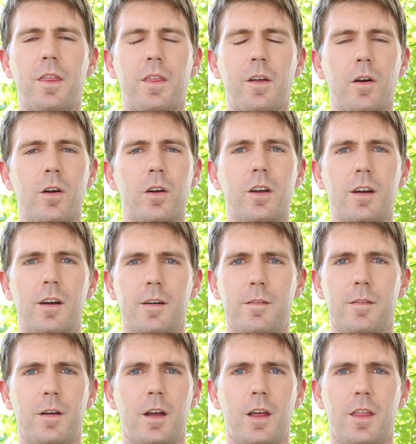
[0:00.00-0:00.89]
third
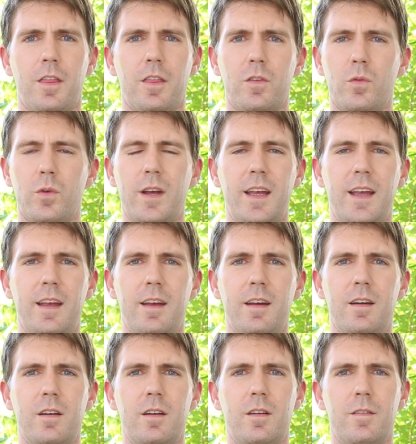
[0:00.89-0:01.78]
of
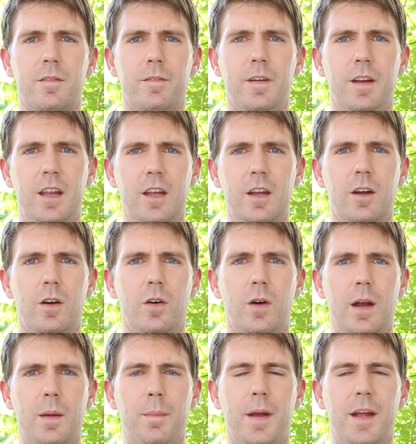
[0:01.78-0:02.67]
3
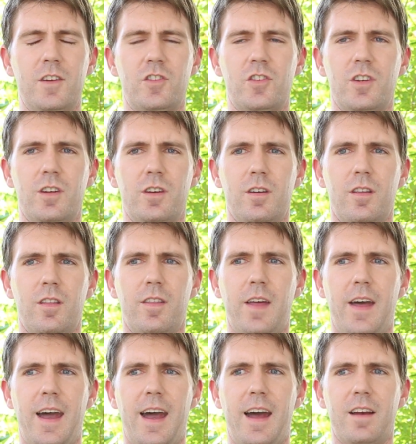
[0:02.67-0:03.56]
video, I mentioned
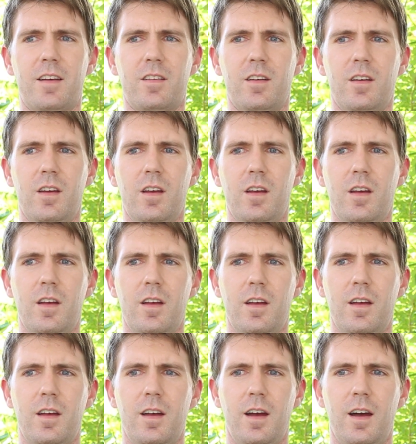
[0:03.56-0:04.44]
that
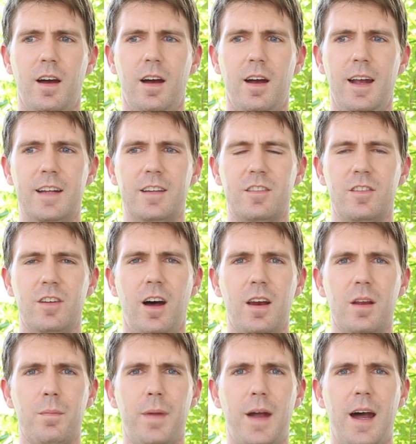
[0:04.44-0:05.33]
it's
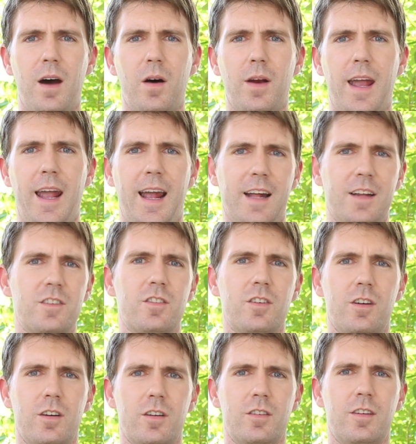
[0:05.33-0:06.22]
not about
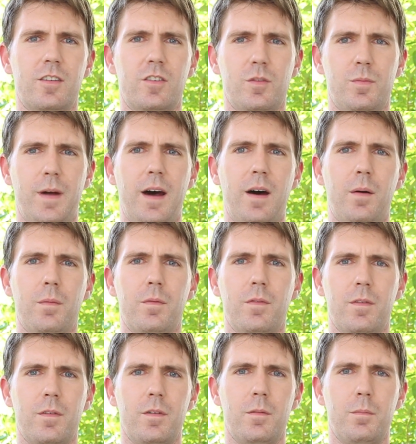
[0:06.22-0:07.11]
answers, it's about
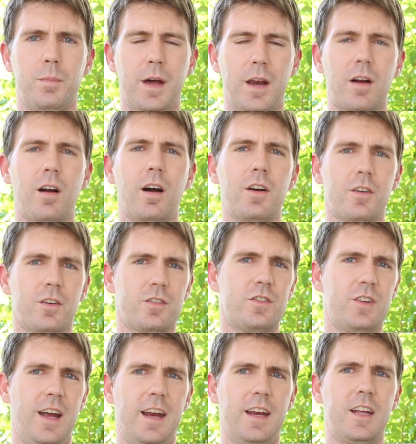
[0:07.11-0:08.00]
better
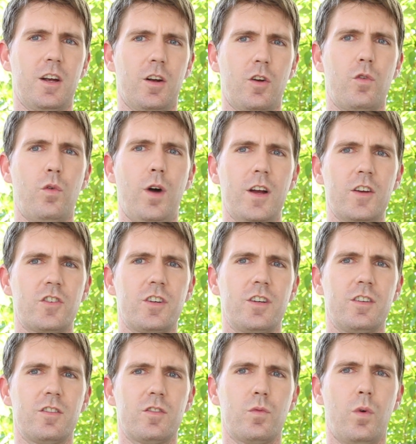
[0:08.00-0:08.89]
understanding your
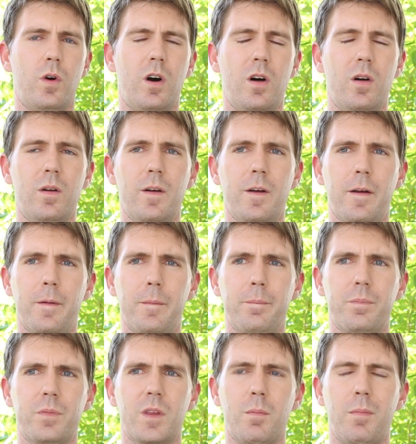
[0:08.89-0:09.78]
questions. Well,
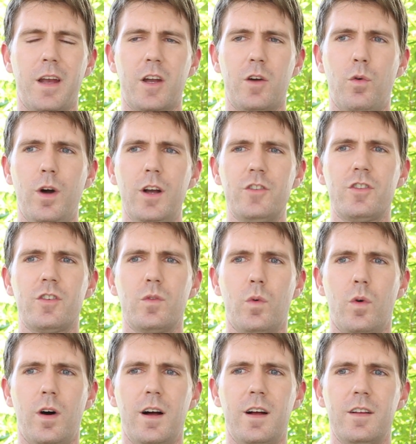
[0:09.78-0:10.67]
my
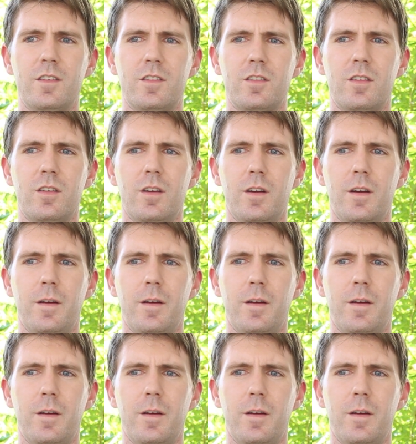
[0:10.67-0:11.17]
question was,